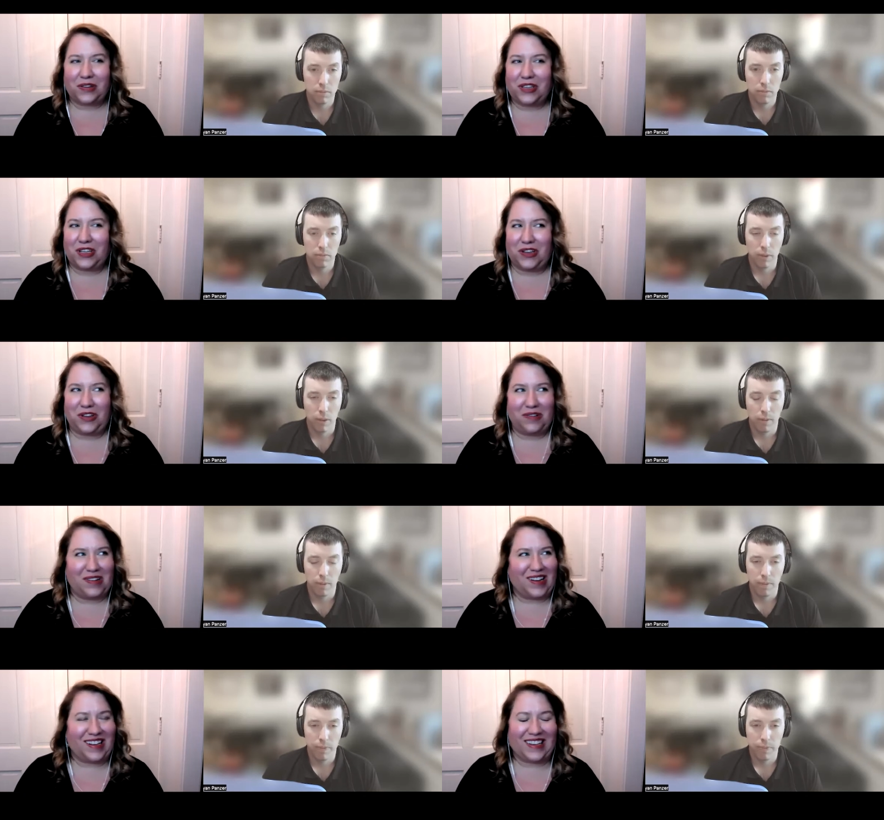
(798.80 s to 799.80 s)
Speaker 1: can you
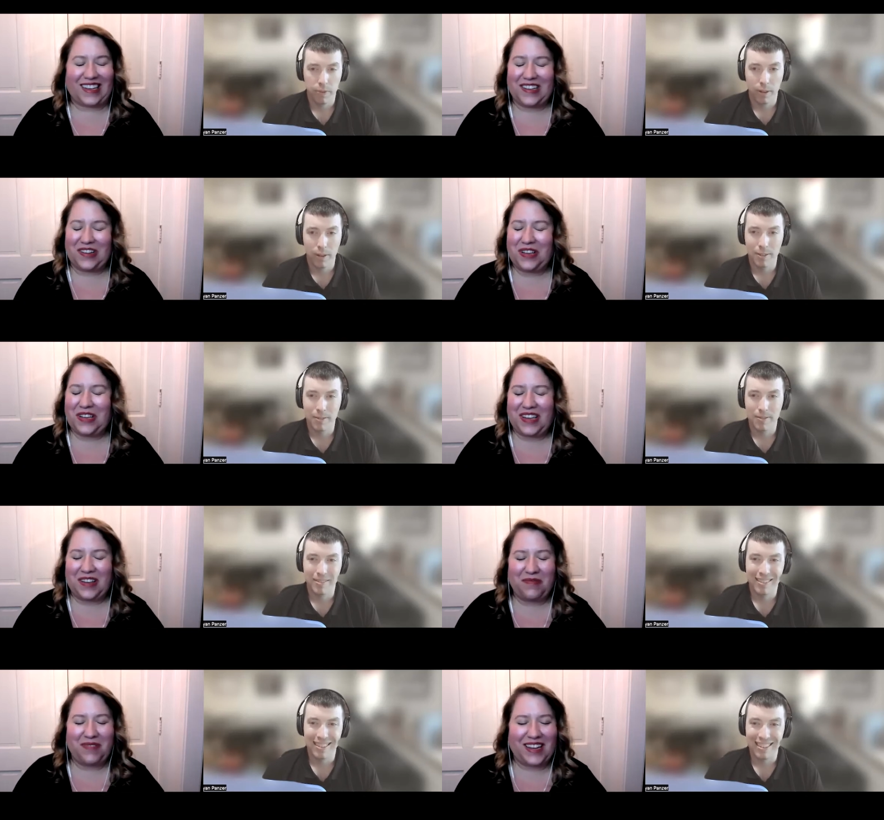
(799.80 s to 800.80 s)
uh, can you
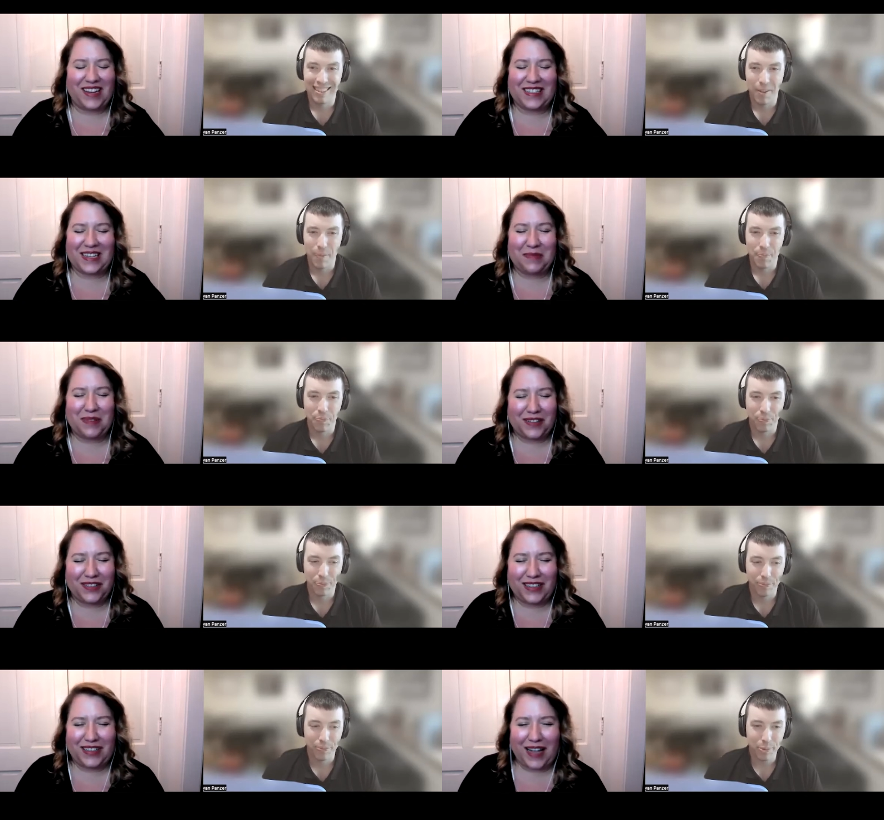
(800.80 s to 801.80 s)
give me an example
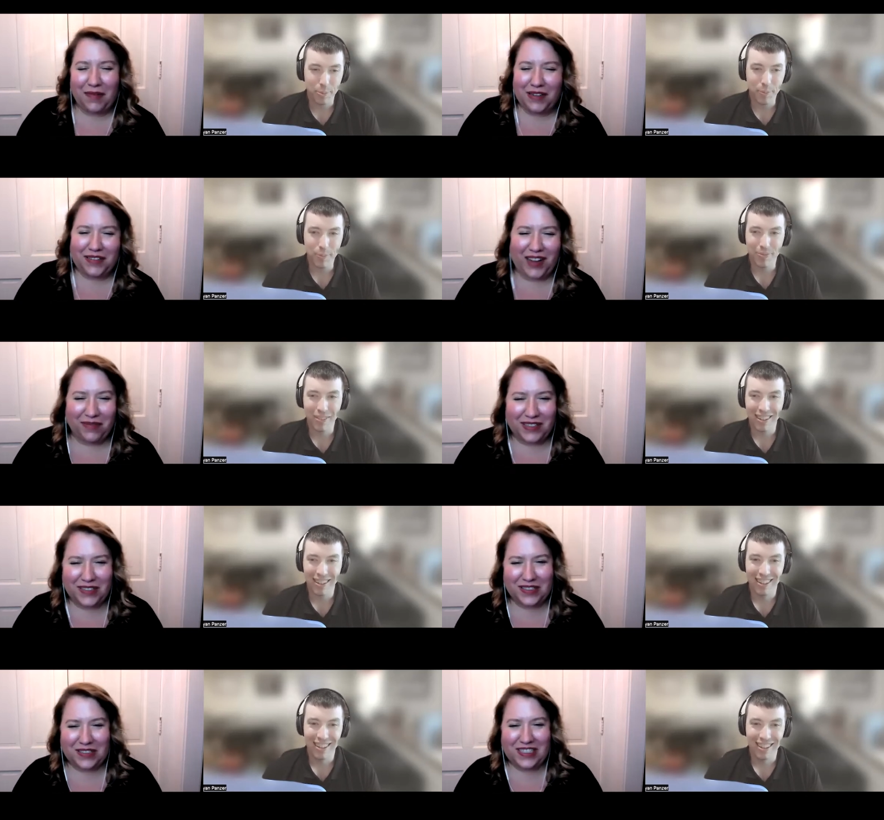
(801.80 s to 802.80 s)
of a collaborative
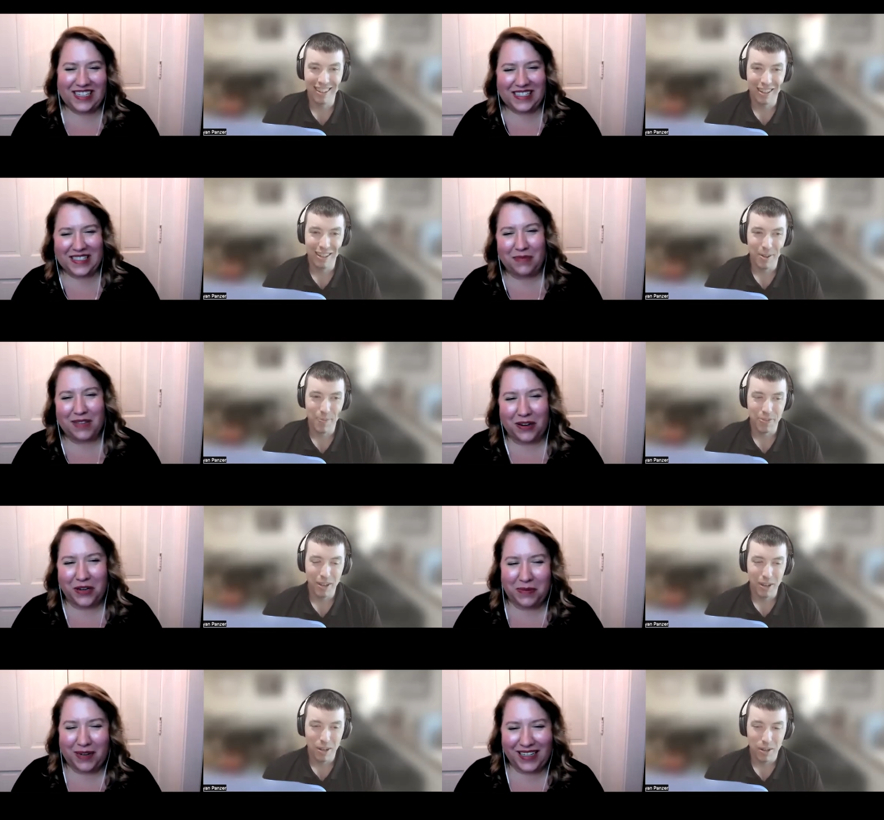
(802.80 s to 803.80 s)
opportunity something on
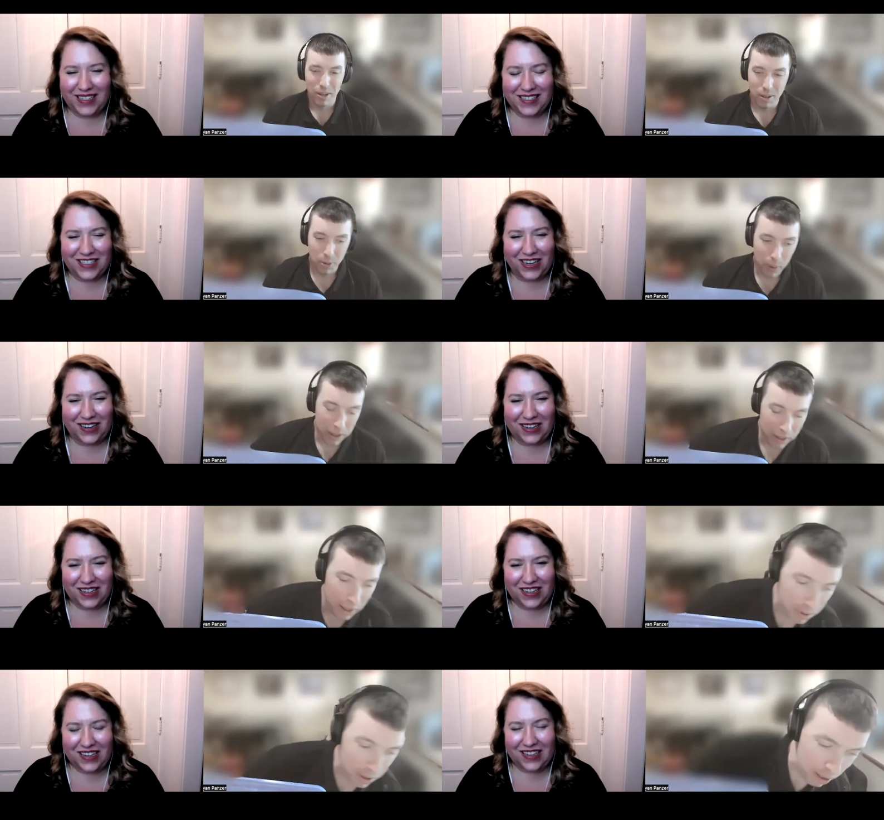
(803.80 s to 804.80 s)
your mind to share well
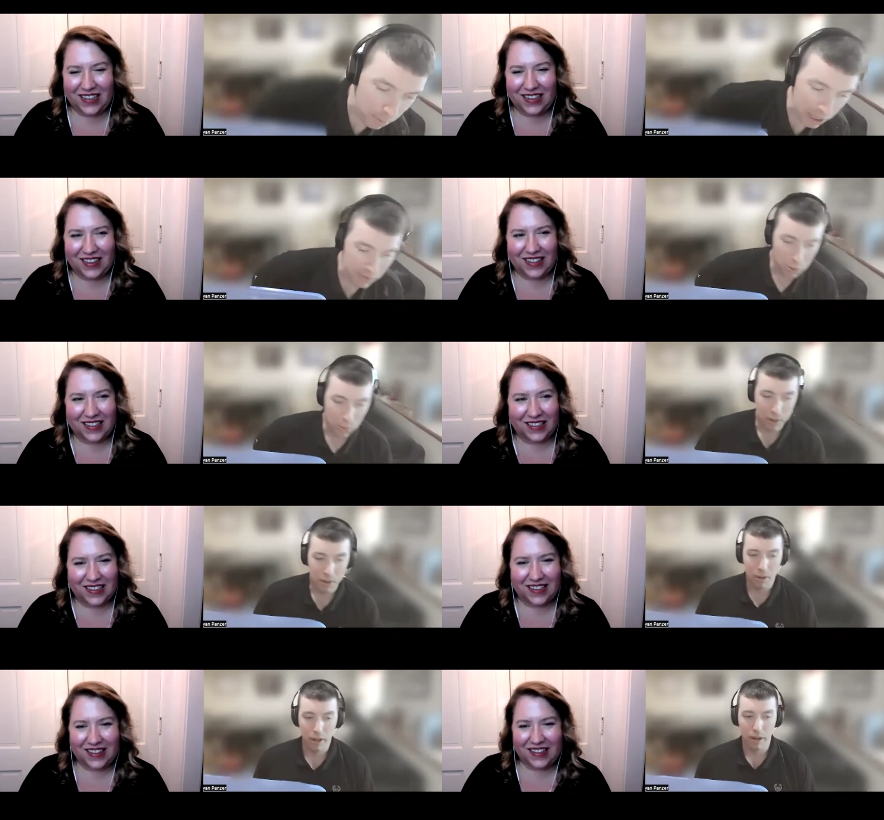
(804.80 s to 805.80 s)
let, let,
Speaker 2: let me give you
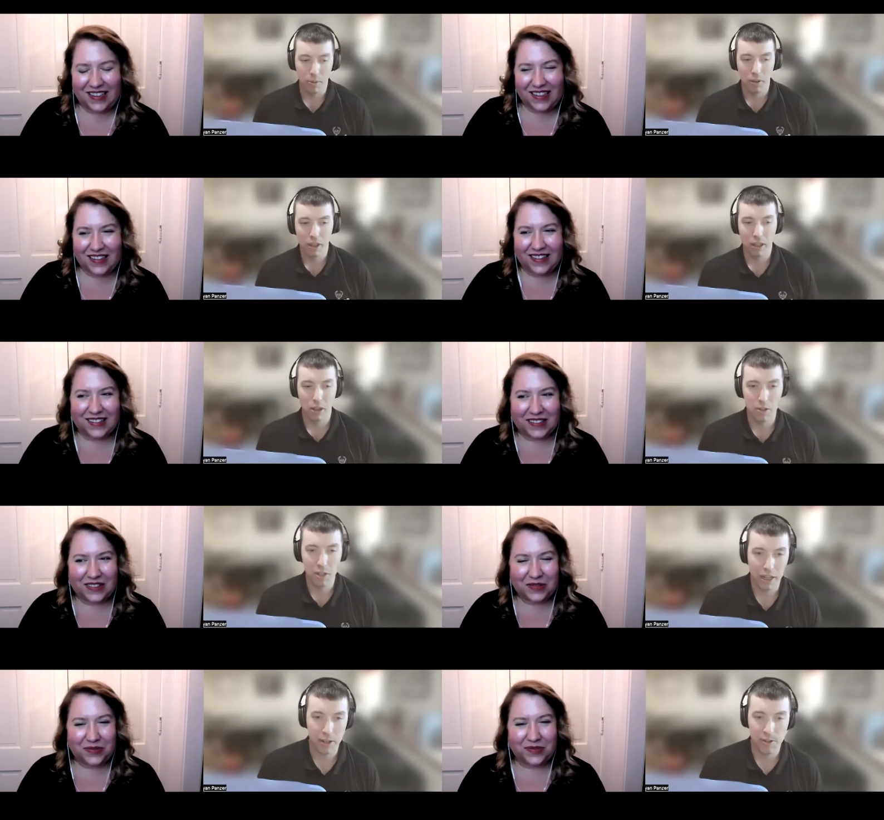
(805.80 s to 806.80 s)
one uh, really low
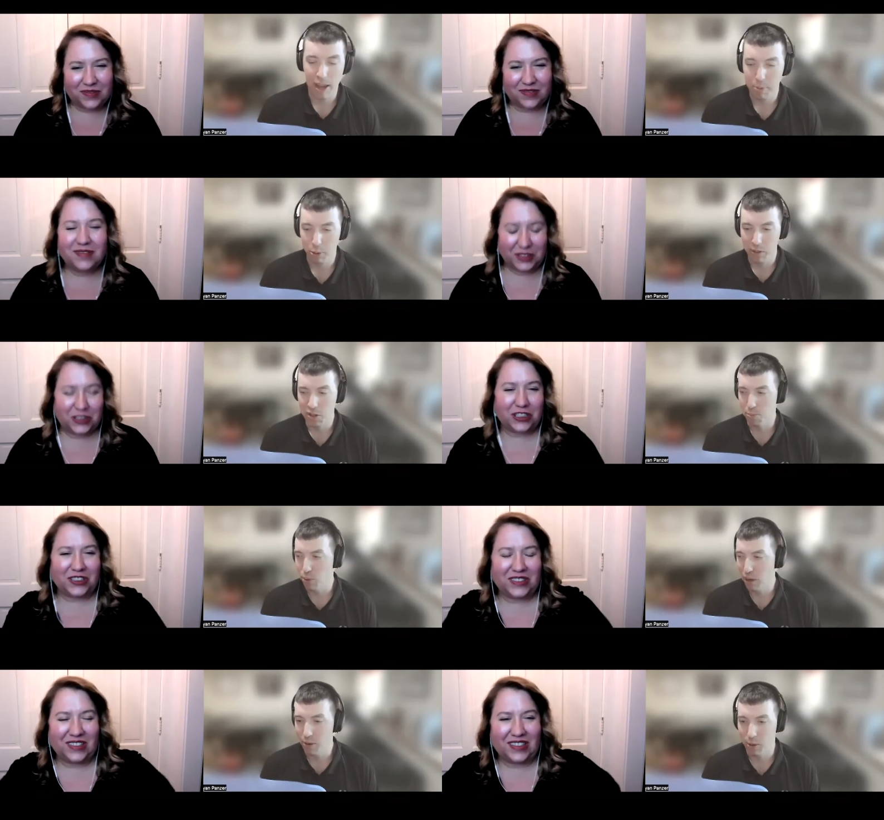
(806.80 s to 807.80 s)
tech example which is sure.
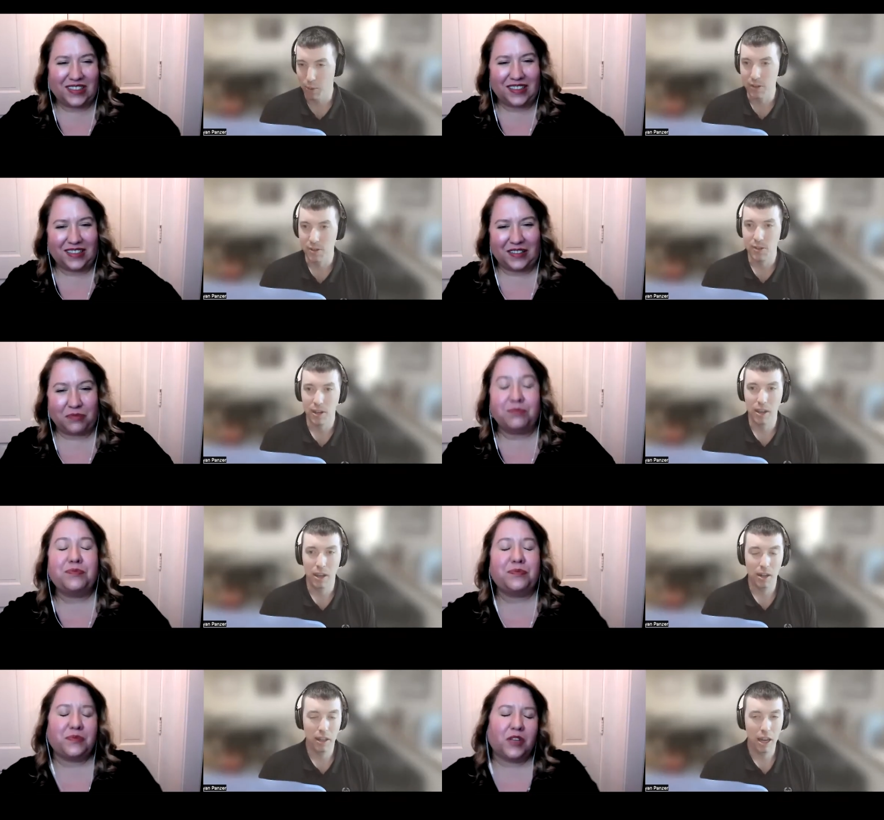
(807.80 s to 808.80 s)
prayer requests and, mm-hmm.
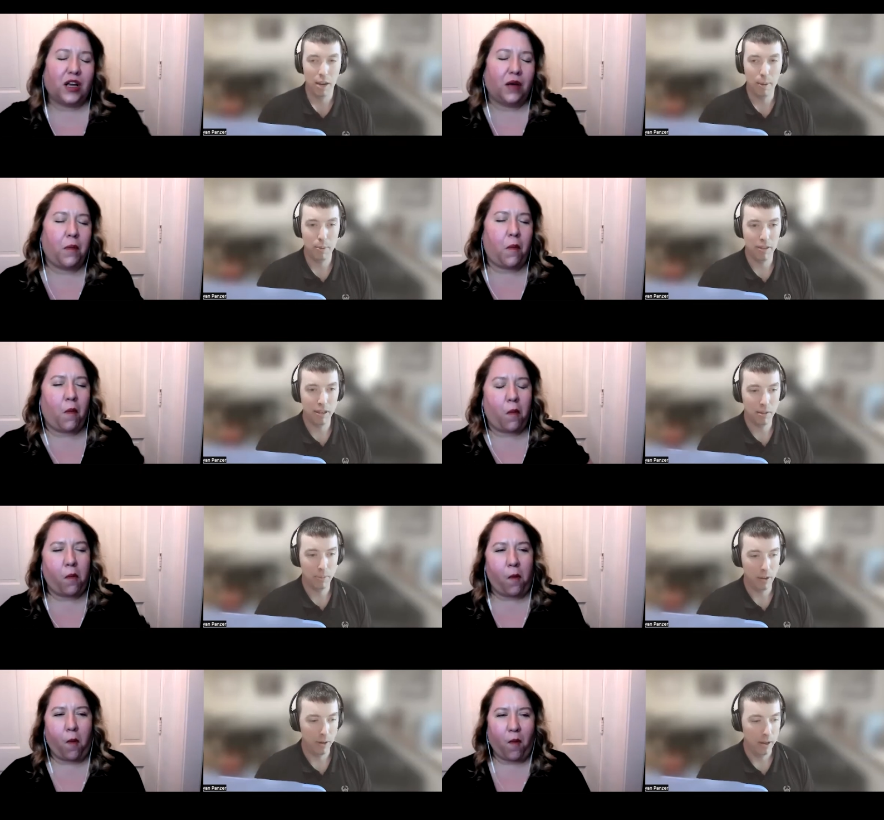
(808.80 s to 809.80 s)
and, a mm, lot of uh-huh. people uh-huh. think
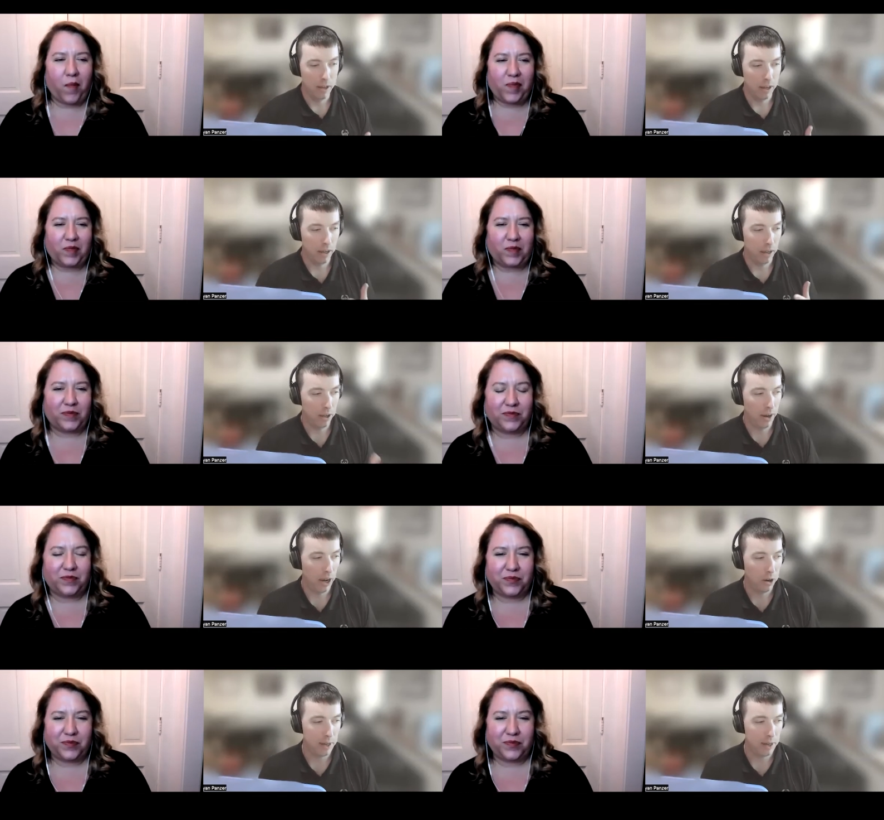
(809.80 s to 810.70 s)
about uh, you know how do i